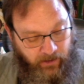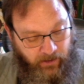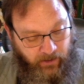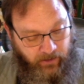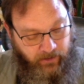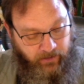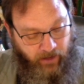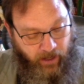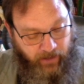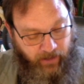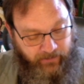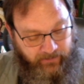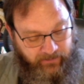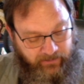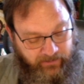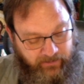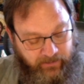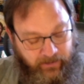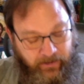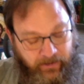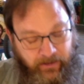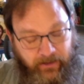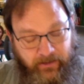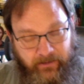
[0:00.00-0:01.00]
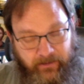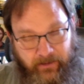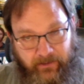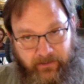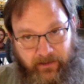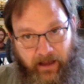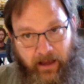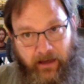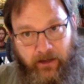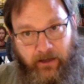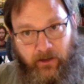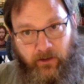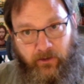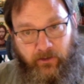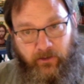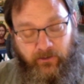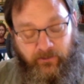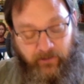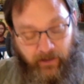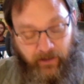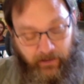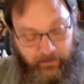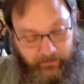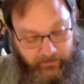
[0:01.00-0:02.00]
thoughts,
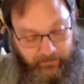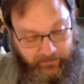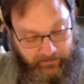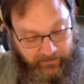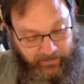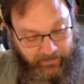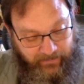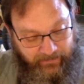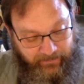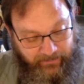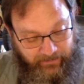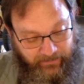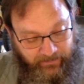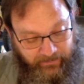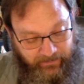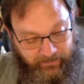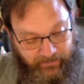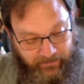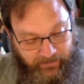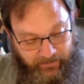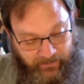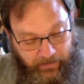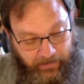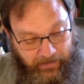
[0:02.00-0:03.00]
desires, and senses,